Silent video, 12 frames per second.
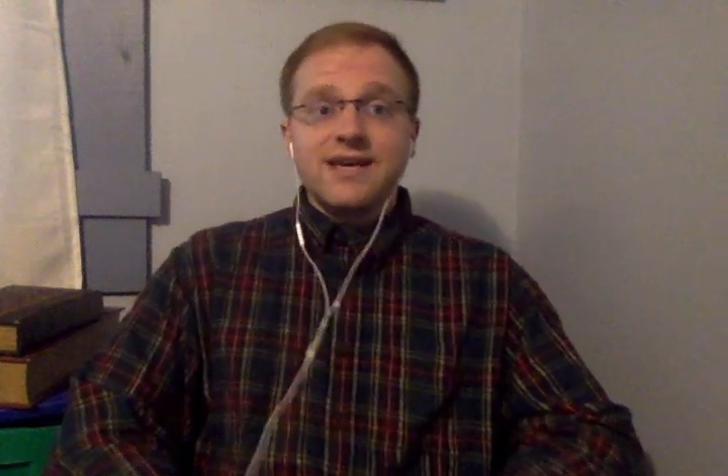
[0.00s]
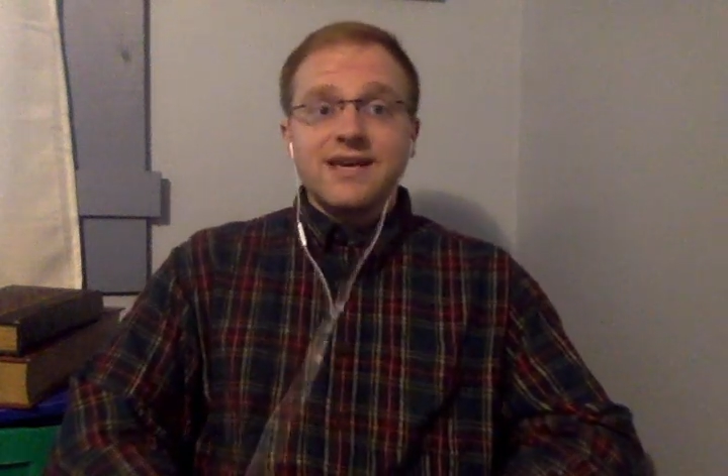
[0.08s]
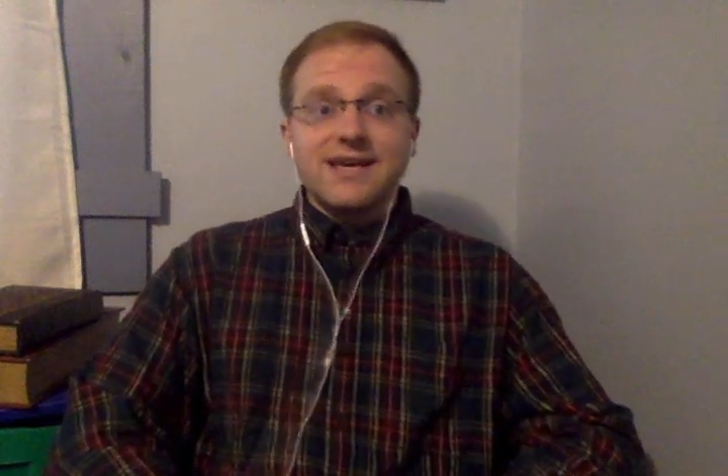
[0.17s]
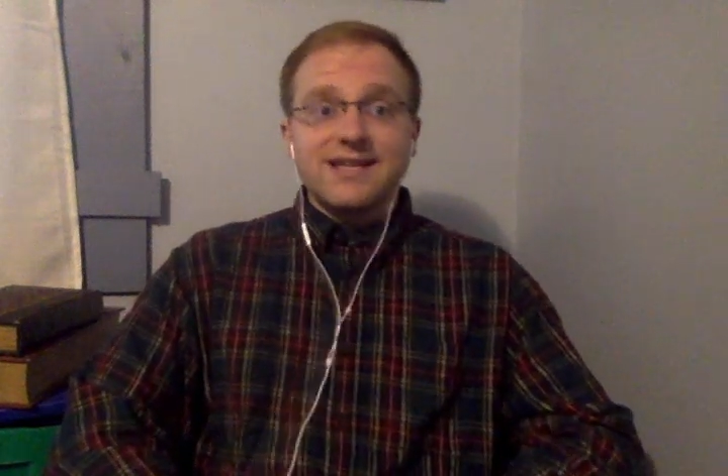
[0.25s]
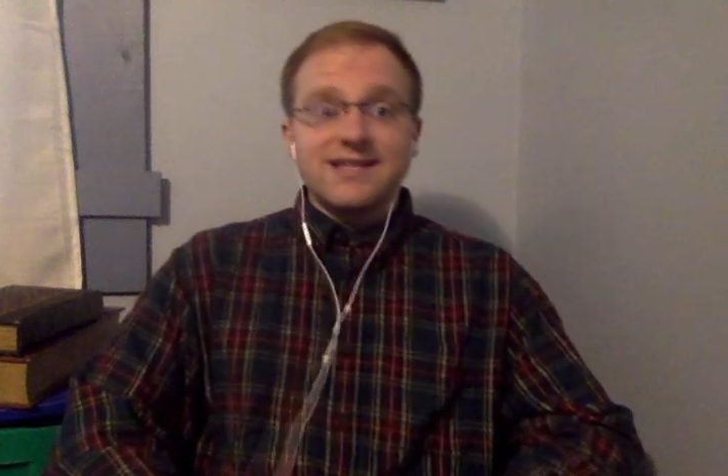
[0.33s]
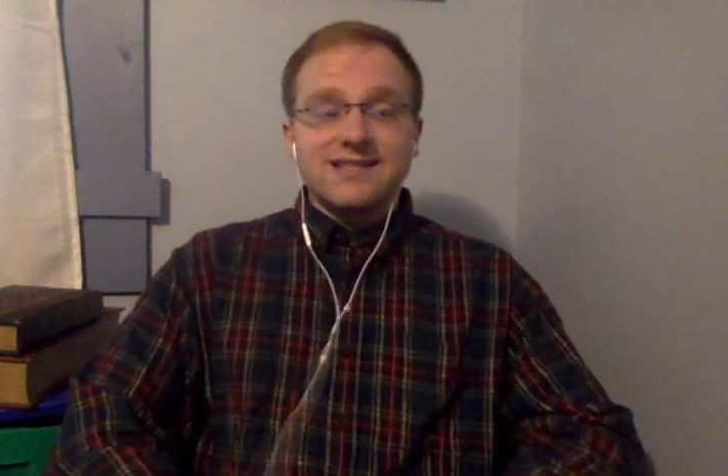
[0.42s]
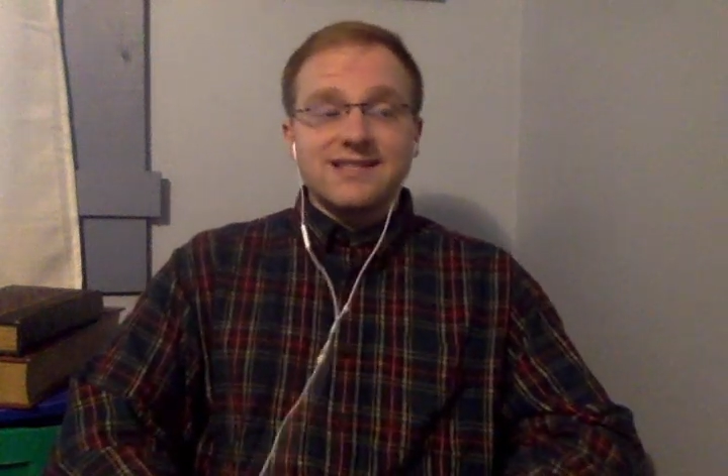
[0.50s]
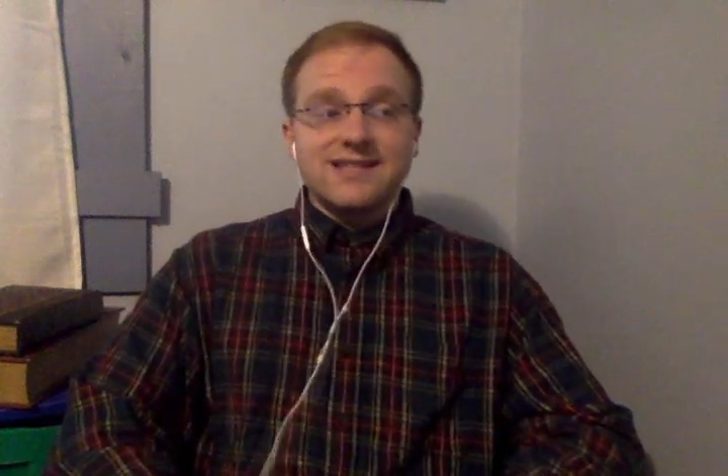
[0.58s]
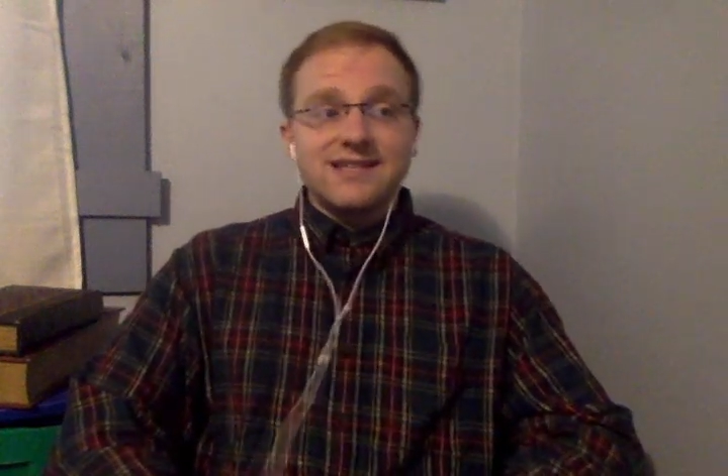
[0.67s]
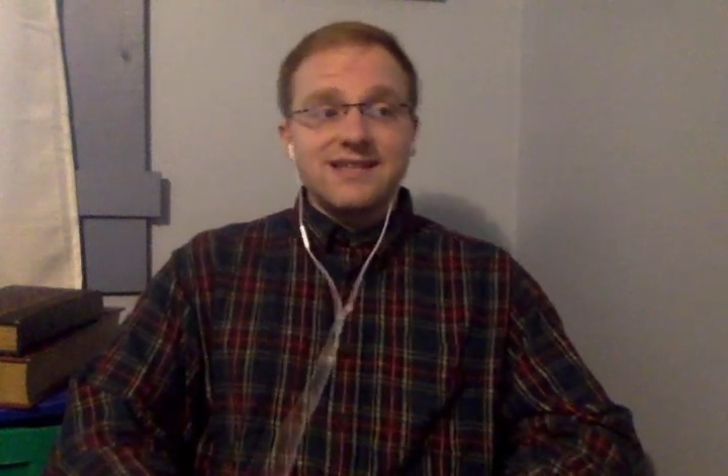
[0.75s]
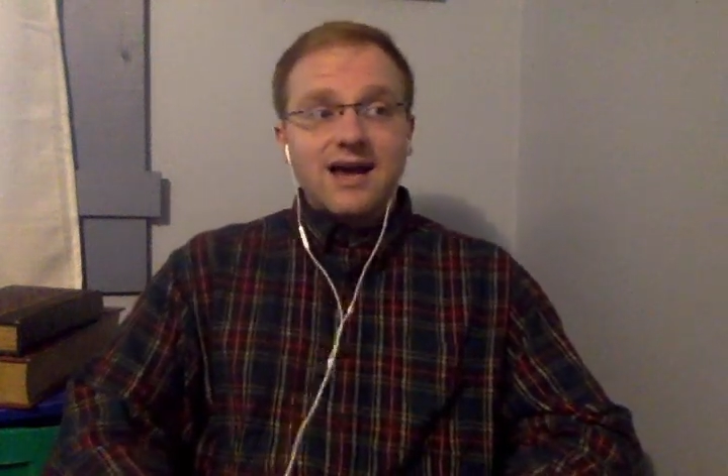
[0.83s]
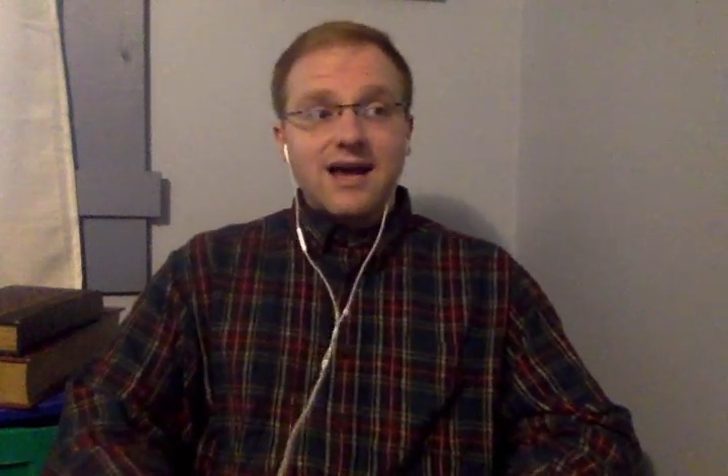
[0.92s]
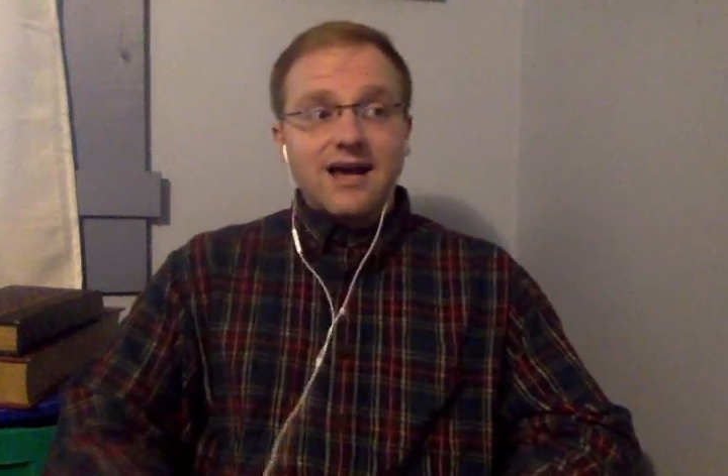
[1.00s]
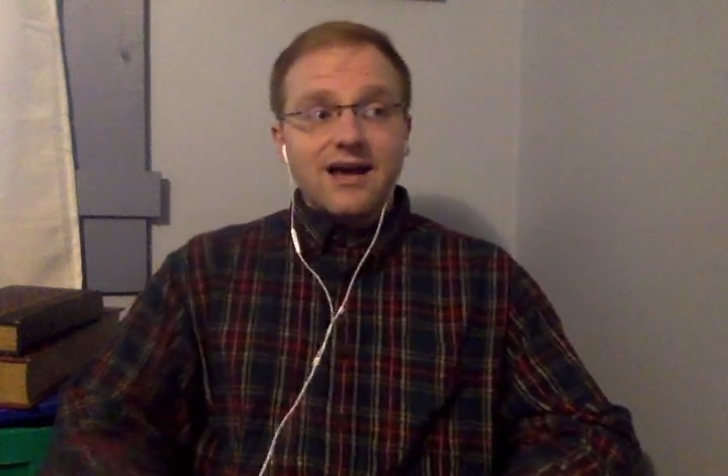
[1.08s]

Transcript: is the